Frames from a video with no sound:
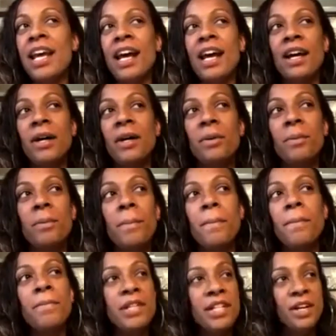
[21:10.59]
Um,
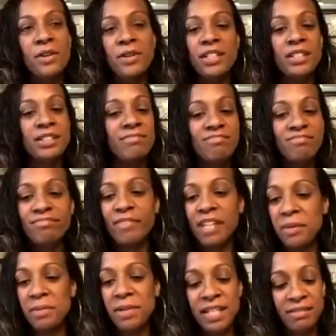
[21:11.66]
but no, it, I
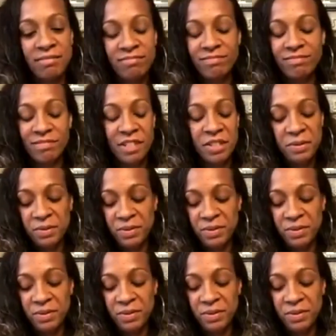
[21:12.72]
mean, it